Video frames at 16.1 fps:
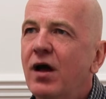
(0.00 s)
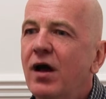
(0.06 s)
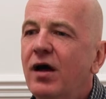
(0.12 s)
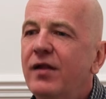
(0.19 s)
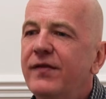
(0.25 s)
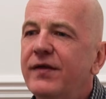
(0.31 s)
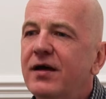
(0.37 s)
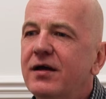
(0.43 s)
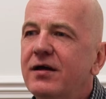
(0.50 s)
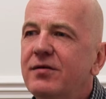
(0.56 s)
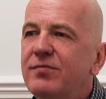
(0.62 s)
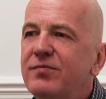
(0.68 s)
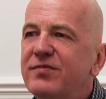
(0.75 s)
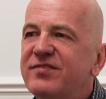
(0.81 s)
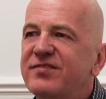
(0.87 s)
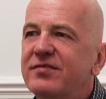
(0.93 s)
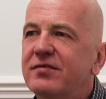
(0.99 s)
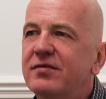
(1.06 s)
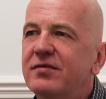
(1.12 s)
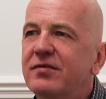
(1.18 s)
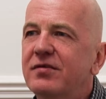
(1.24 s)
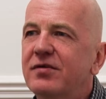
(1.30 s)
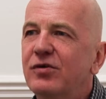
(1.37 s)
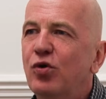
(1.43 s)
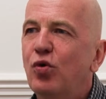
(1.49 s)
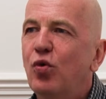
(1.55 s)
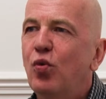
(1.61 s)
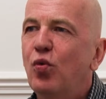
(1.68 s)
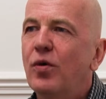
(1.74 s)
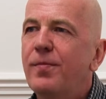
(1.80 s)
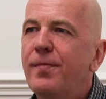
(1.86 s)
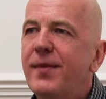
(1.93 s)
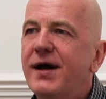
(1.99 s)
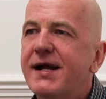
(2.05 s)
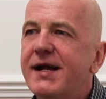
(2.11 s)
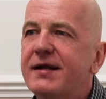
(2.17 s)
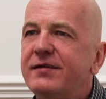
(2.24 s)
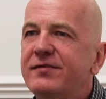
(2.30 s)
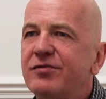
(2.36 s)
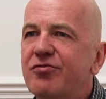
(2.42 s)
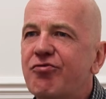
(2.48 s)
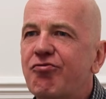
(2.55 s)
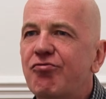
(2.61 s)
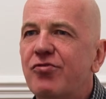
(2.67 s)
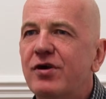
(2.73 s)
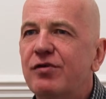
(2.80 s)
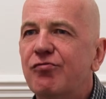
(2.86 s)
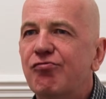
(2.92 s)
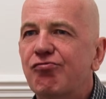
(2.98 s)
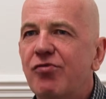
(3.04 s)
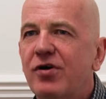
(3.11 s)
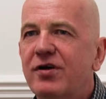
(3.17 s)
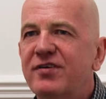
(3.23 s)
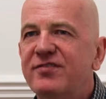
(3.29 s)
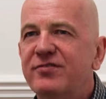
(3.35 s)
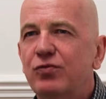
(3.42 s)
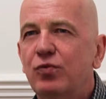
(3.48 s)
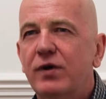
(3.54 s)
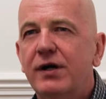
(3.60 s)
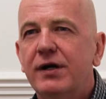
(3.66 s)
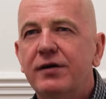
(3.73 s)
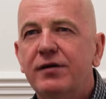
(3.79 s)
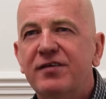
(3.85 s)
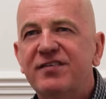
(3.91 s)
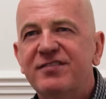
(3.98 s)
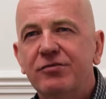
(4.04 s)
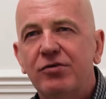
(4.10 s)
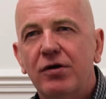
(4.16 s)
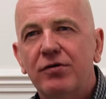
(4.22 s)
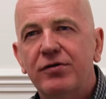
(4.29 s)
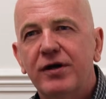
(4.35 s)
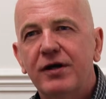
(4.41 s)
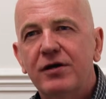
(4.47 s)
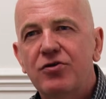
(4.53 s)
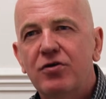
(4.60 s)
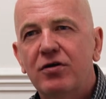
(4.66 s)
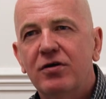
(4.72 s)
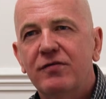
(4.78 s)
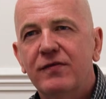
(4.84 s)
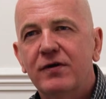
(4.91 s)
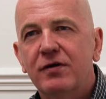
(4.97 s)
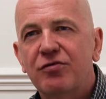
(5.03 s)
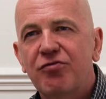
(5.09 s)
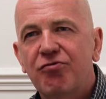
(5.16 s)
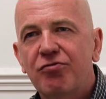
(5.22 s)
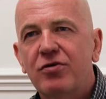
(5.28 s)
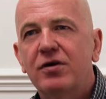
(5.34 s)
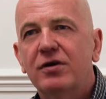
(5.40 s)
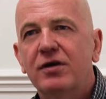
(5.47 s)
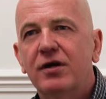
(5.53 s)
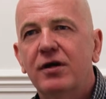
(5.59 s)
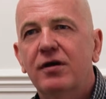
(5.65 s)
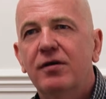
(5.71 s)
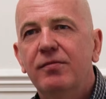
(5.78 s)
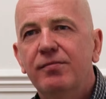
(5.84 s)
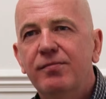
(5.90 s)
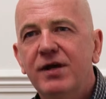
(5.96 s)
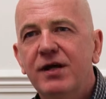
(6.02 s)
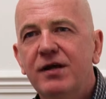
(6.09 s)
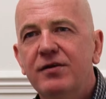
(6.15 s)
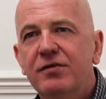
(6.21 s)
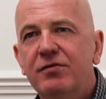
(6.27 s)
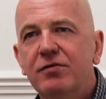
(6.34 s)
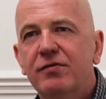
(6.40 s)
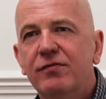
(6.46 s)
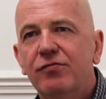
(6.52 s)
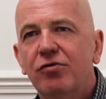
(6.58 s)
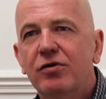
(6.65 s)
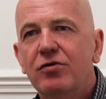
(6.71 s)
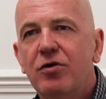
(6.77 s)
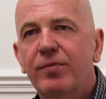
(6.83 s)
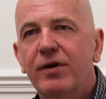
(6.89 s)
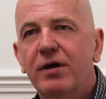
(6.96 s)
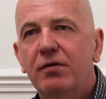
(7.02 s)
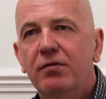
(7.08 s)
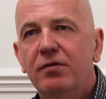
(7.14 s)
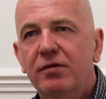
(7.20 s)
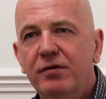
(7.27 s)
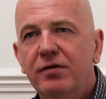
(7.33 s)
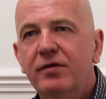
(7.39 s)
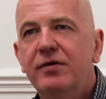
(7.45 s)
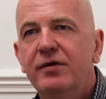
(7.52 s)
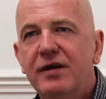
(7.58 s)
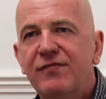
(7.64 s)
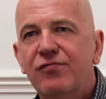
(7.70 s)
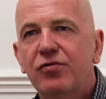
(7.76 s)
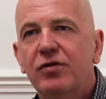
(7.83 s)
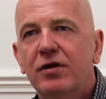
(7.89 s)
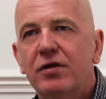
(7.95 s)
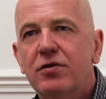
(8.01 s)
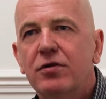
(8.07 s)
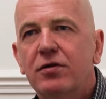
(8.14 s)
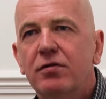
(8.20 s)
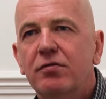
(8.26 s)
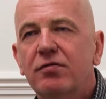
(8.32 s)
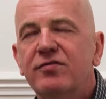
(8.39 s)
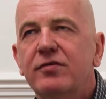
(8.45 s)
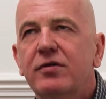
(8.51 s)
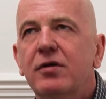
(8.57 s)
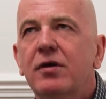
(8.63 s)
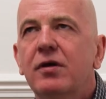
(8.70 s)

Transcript: and the aims were mainly to try and raise awareness around HIV and try and get media coverage about different issues.